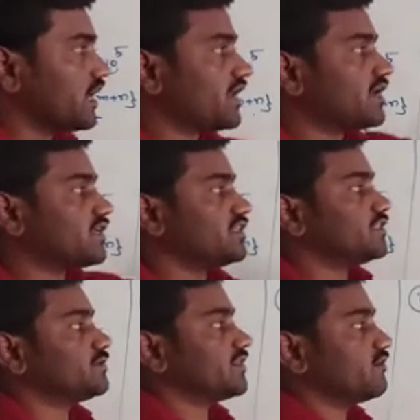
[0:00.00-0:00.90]
or not in
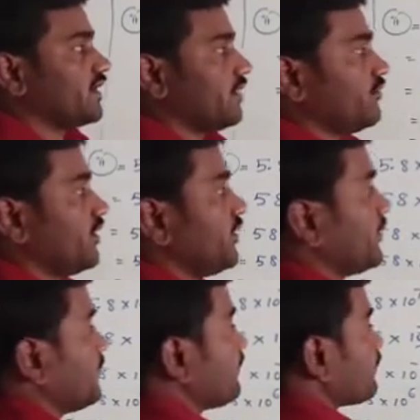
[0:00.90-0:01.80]
this method what I am telling
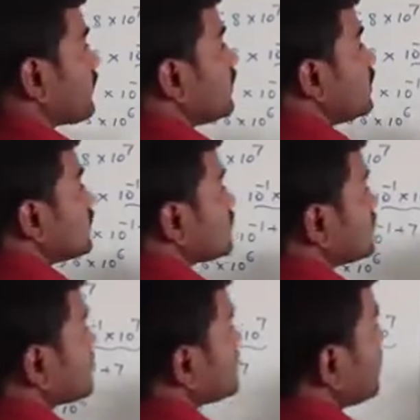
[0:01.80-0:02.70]
you.
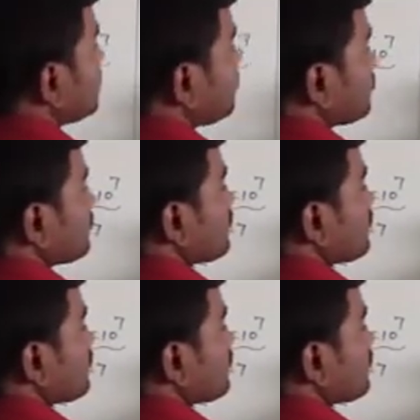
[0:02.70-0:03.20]
So see that